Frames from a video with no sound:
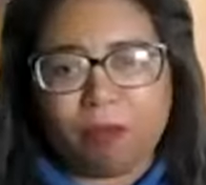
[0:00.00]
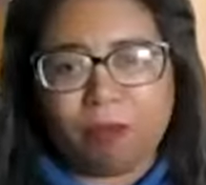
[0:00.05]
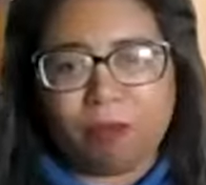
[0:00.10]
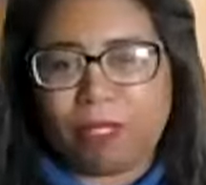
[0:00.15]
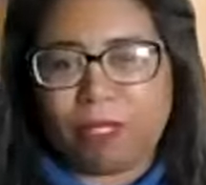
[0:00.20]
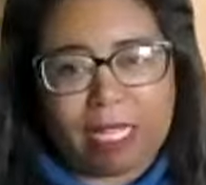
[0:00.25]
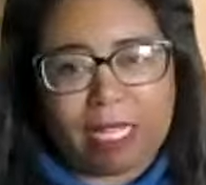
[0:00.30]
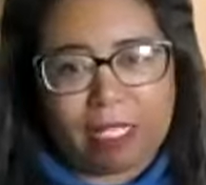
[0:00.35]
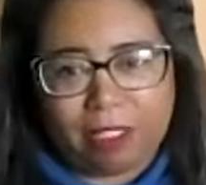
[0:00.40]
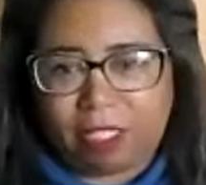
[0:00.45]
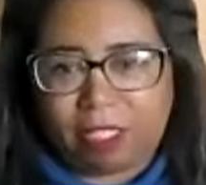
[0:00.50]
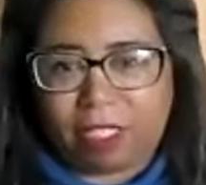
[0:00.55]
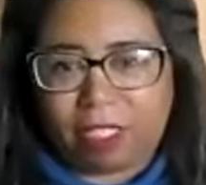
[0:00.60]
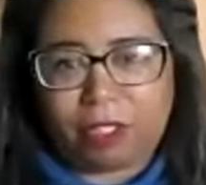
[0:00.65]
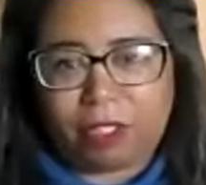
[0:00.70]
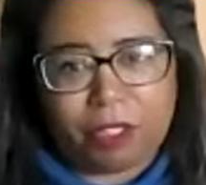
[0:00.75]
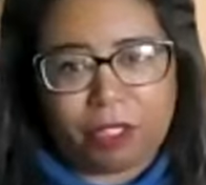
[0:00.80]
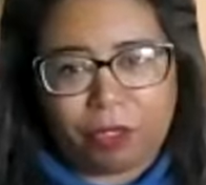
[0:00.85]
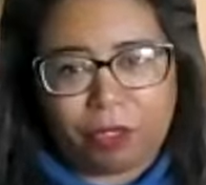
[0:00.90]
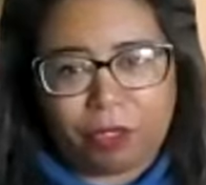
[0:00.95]
modality
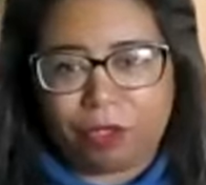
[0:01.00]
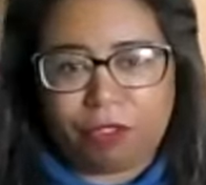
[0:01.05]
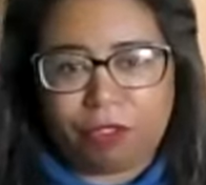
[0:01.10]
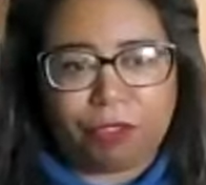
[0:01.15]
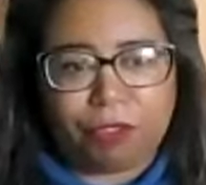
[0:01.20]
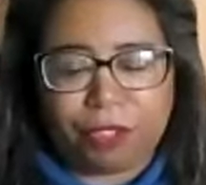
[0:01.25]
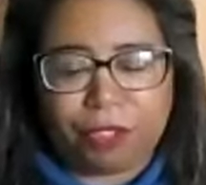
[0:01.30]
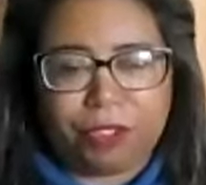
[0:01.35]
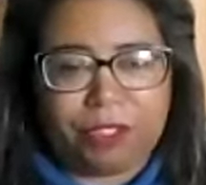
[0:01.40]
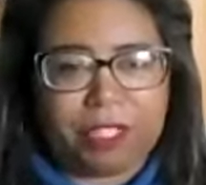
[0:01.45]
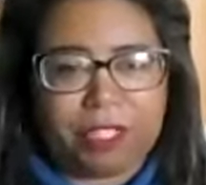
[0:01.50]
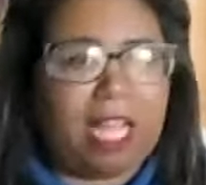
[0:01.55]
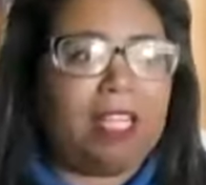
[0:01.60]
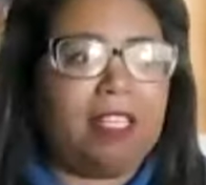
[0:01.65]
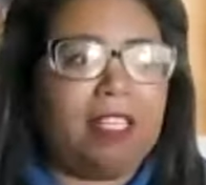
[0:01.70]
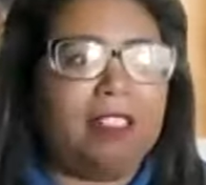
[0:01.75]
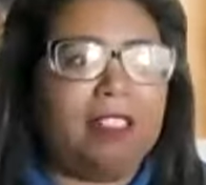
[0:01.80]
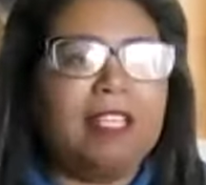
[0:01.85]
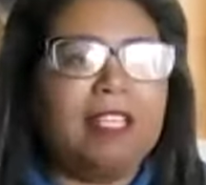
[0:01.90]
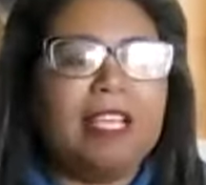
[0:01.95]
you use for your
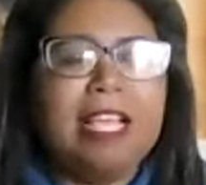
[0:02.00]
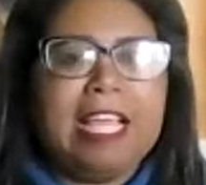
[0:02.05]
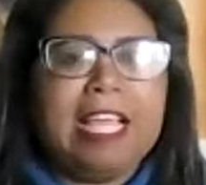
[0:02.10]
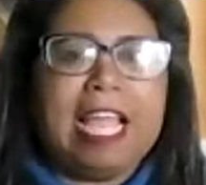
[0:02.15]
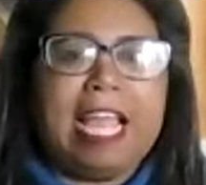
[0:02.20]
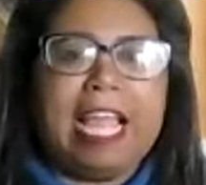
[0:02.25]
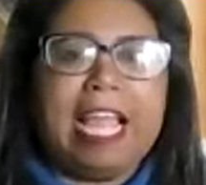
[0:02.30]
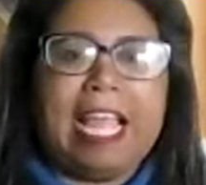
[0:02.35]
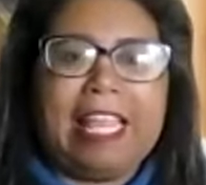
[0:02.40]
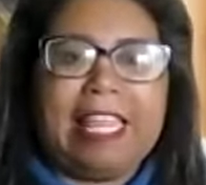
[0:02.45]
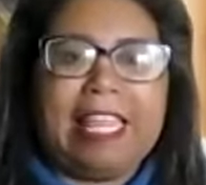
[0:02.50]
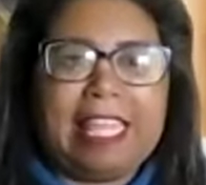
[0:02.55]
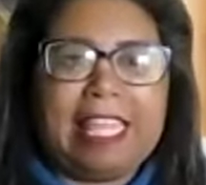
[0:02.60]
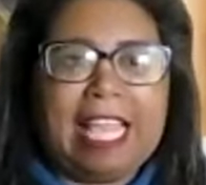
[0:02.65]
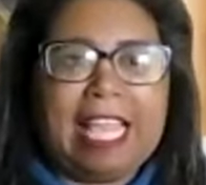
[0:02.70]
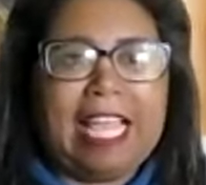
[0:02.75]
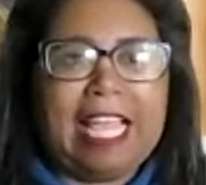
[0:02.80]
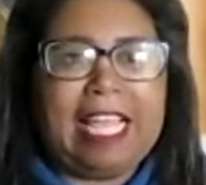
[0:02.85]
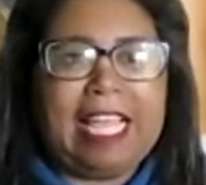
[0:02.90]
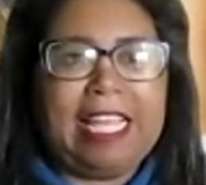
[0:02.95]
decks, and
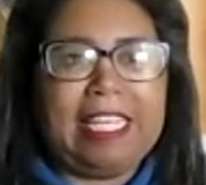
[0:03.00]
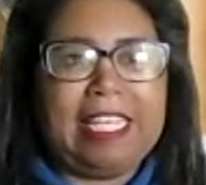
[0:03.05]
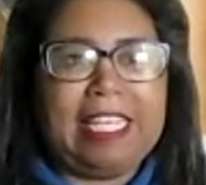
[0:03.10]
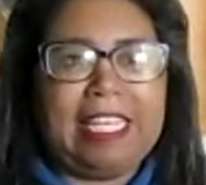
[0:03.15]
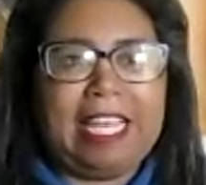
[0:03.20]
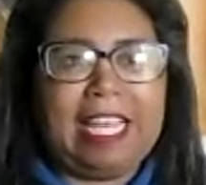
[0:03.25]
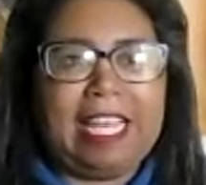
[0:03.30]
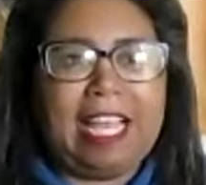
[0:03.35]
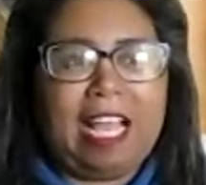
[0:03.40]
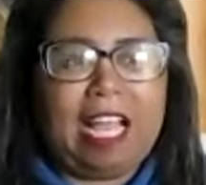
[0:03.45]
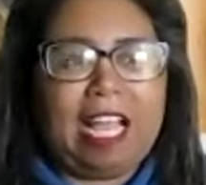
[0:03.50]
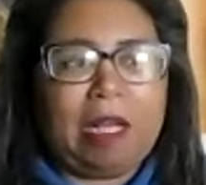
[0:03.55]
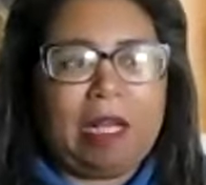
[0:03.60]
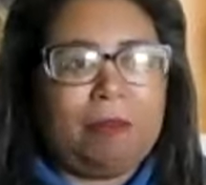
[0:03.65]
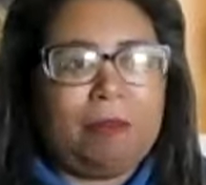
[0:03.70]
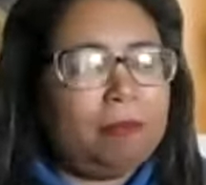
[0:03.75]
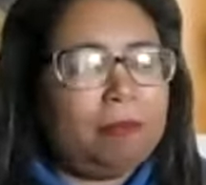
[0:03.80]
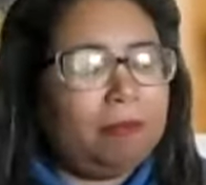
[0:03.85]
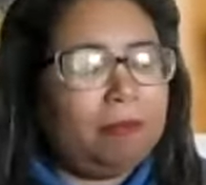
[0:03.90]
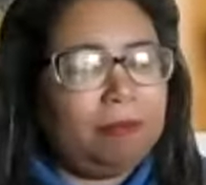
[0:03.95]
then
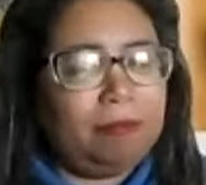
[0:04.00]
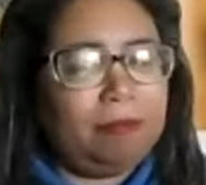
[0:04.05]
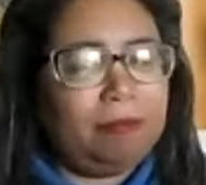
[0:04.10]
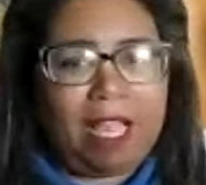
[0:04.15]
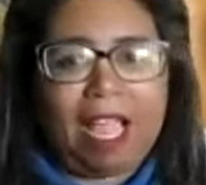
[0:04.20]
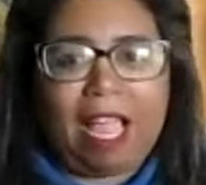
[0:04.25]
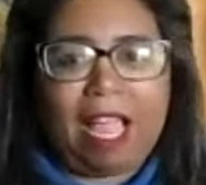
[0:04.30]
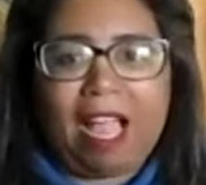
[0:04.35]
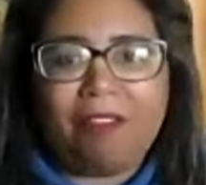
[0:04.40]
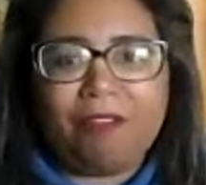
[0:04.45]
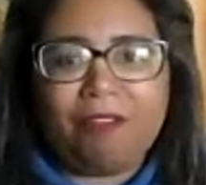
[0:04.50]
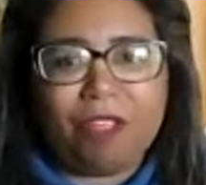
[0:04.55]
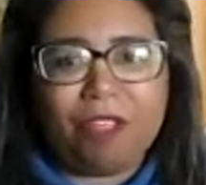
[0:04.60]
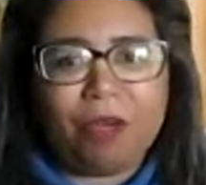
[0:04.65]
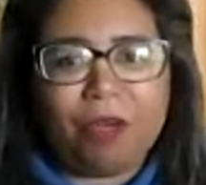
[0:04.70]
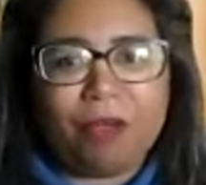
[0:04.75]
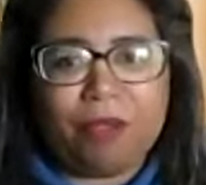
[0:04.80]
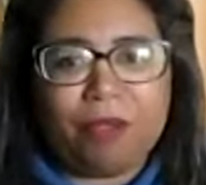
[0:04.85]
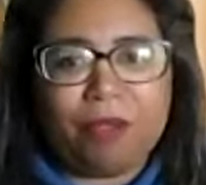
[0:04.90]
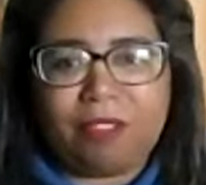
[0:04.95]
have
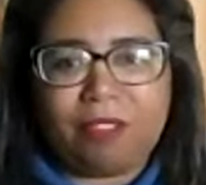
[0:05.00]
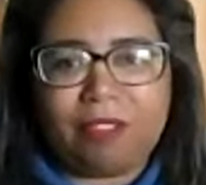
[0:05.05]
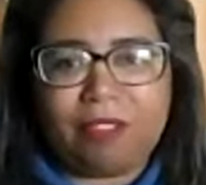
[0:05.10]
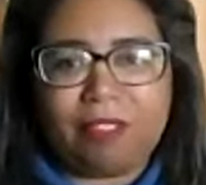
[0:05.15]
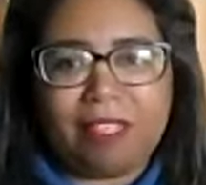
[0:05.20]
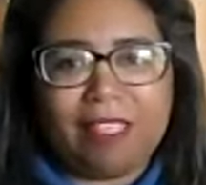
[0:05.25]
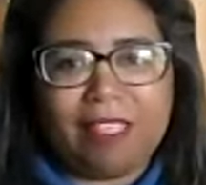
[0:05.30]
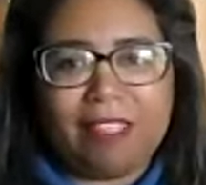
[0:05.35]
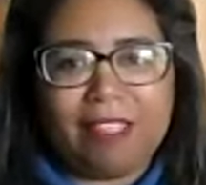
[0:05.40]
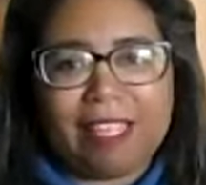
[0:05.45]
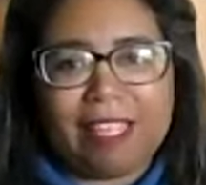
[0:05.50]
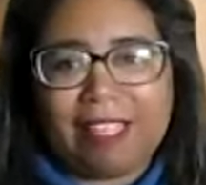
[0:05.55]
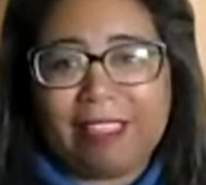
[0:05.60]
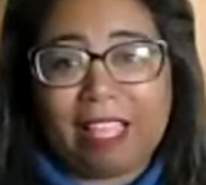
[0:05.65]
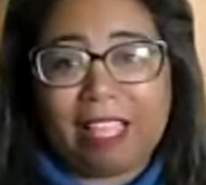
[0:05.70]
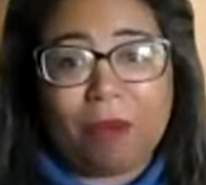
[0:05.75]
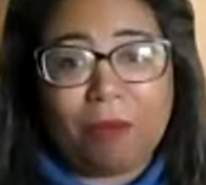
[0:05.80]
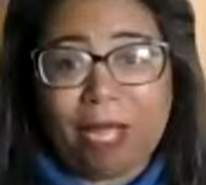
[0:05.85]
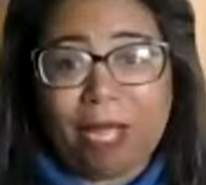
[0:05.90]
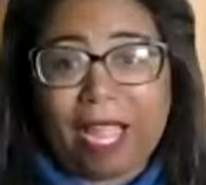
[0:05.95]
those in
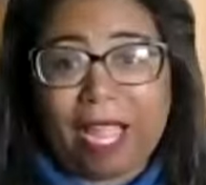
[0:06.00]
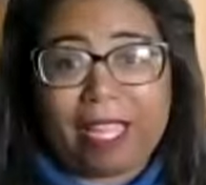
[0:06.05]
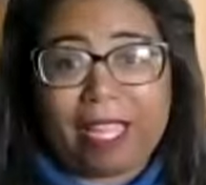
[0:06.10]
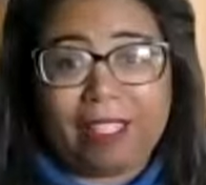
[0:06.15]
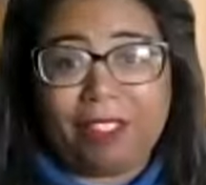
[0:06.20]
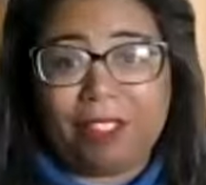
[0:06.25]
that way.